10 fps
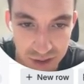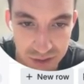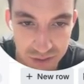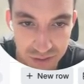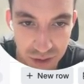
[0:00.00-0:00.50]

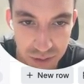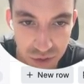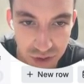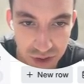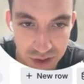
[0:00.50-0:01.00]
There's a few
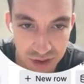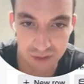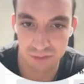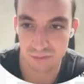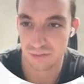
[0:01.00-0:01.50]
more that are
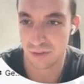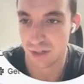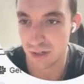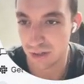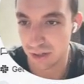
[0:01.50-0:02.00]

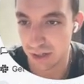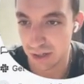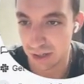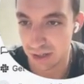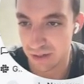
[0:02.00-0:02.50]
kind of looking
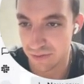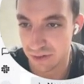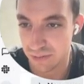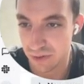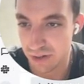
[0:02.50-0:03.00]
like that for
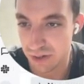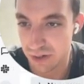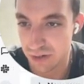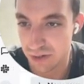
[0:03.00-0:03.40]
some reason.